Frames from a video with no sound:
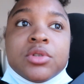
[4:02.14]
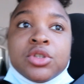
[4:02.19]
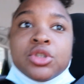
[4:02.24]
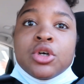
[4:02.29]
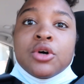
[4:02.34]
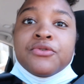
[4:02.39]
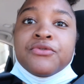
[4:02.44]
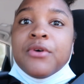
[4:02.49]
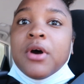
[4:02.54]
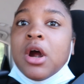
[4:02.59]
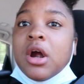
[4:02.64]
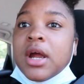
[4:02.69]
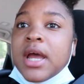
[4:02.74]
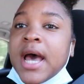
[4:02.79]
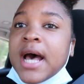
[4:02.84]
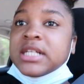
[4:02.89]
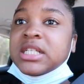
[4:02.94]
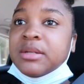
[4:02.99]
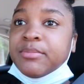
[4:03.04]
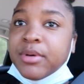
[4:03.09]
So far,
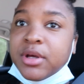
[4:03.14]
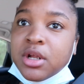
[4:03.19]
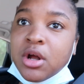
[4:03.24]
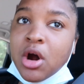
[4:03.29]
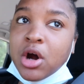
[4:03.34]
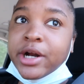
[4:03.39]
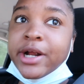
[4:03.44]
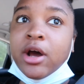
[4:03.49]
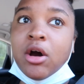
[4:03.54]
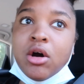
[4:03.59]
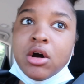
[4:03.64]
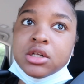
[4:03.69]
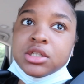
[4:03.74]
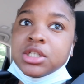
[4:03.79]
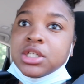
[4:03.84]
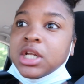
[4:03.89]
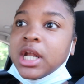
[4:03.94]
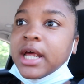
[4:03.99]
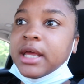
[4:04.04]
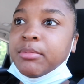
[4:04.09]
it hasn't been hard at all
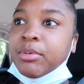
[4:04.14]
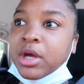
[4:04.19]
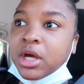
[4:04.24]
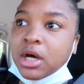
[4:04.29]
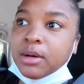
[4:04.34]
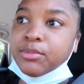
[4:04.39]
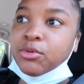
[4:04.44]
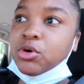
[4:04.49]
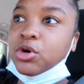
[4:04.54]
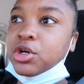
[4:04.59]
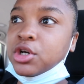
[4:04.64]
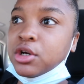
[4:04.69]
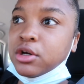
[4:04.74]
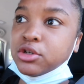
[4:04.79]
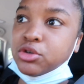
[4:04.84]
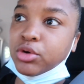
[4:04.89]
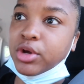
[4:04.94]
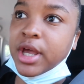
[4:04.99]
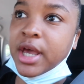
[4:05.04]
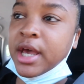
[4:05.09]
to, like, pick up
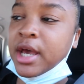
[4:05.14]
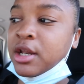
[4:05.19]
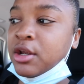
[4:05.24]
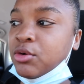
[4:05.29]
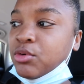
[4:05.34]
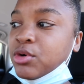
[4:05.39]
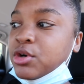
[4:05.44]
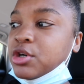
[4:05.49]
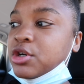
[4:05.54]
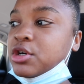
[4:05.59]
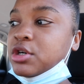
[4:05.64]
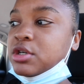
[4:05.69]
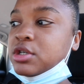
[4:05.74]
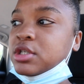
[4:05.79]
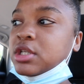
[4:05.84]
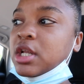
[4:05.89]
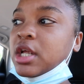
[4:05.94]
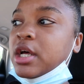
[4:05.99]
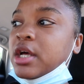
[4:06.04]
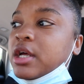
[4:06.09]
orders or get any
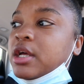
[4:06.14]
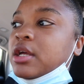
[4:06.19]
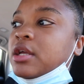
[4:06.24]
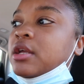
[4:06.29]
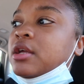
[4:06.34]
orders, like.